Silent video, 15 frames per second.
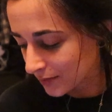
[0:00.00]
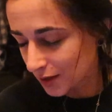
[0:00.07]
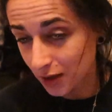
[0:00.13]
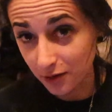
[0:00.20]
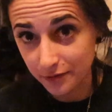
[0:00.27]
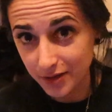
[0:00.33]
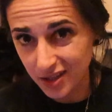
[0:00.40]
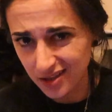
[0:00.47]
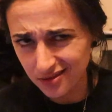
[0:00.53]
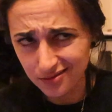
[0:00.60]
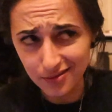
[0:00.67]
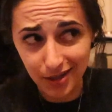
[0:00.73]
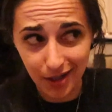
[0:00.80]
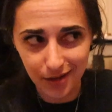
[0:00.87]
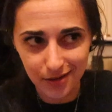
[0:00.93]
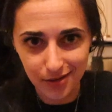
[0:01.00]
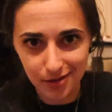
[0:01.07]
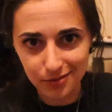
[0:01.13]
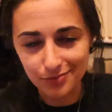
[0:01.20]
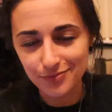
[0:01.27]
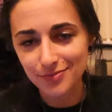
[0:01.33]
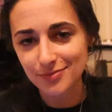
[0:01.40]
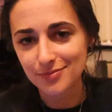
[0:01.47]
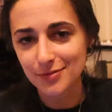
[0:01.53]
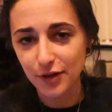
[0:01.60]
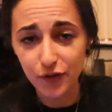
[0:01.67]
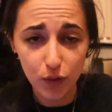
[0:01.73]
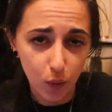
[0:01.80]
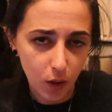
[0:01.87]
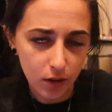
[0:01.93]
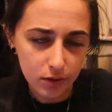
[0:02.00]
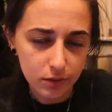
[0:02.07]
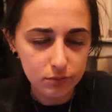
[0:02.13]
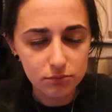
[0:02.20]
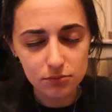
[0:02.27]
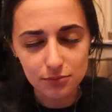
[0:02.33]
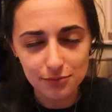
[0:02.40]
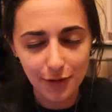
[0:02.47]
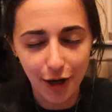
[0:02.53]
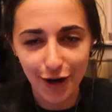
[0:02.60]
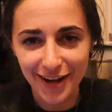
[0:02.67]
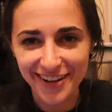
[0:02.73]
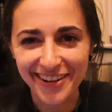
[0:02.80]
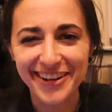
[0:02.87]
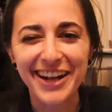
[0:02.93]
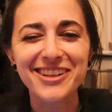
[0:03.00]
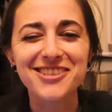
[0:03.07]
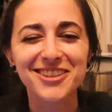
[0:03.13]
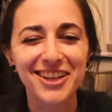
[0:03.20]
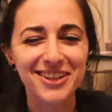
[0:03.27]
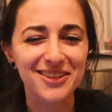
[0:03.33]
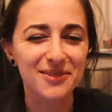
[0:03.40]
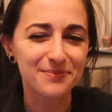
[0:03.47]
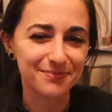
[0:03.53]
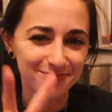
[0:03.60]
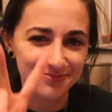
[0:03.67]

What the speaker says: go vegan, I don't know, if you want. All right, I'll catch you later.